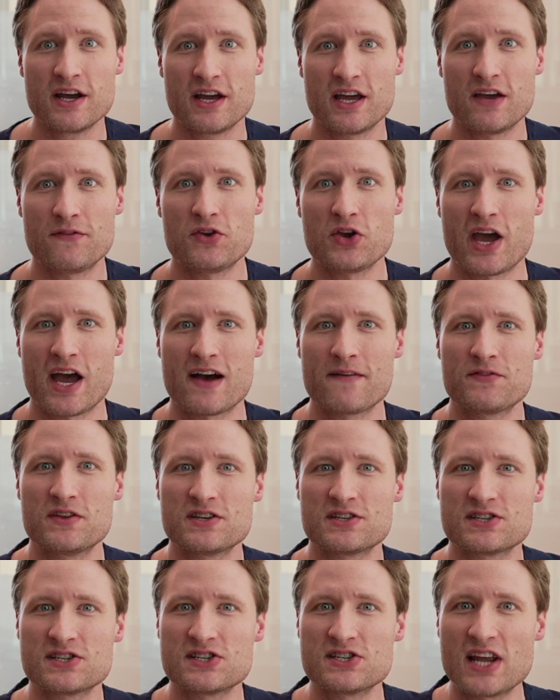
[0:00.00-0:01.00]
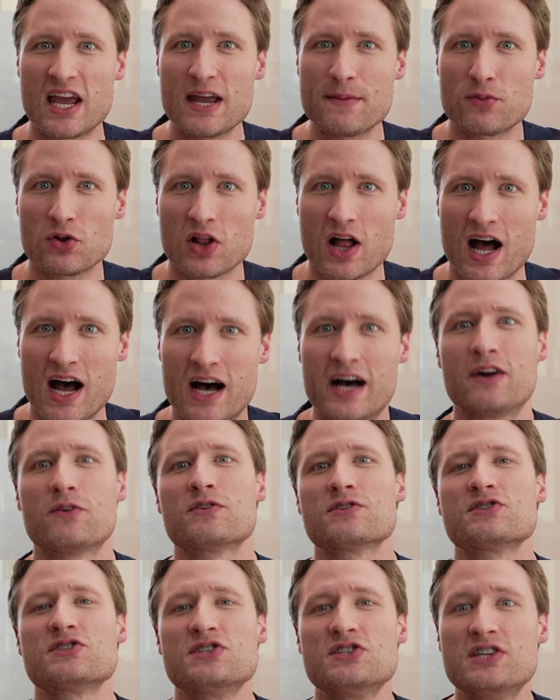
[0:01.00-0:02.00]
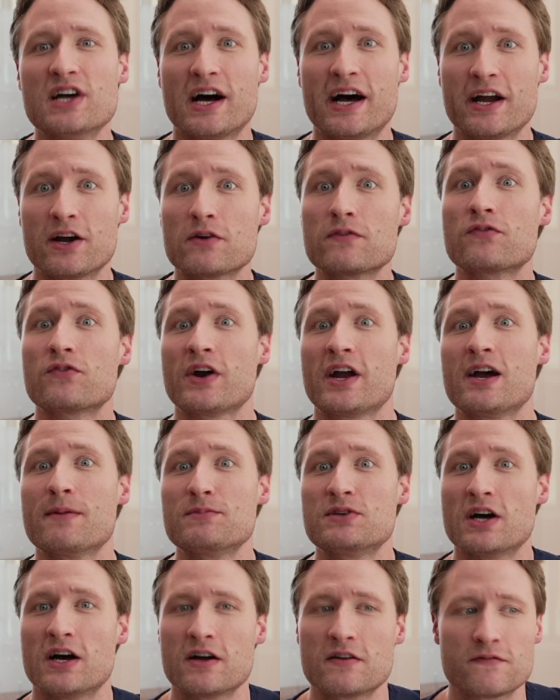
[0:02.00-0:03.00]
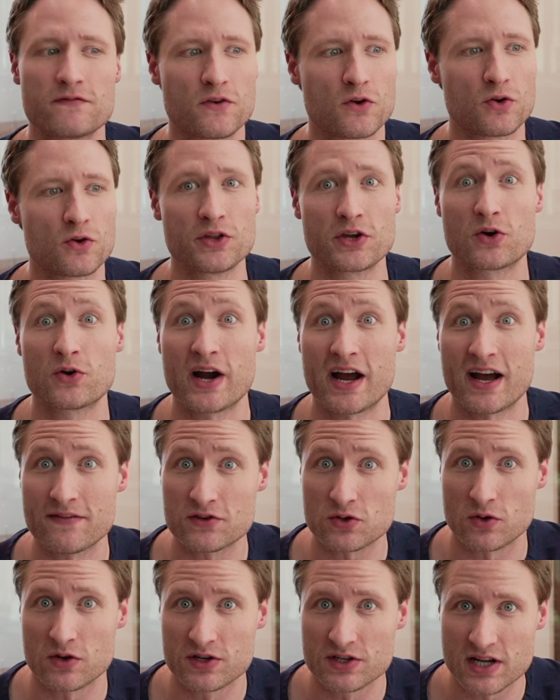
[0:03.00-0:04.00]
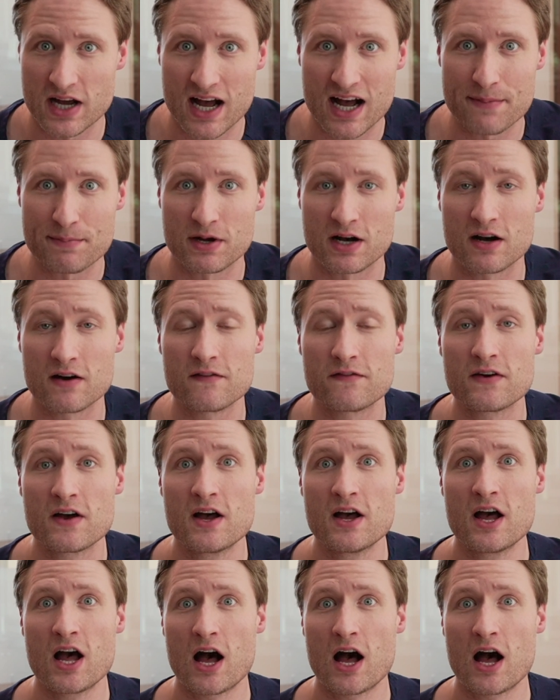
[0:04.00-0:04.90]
if you have this stable iris diaphragm to unfold the graft on top of.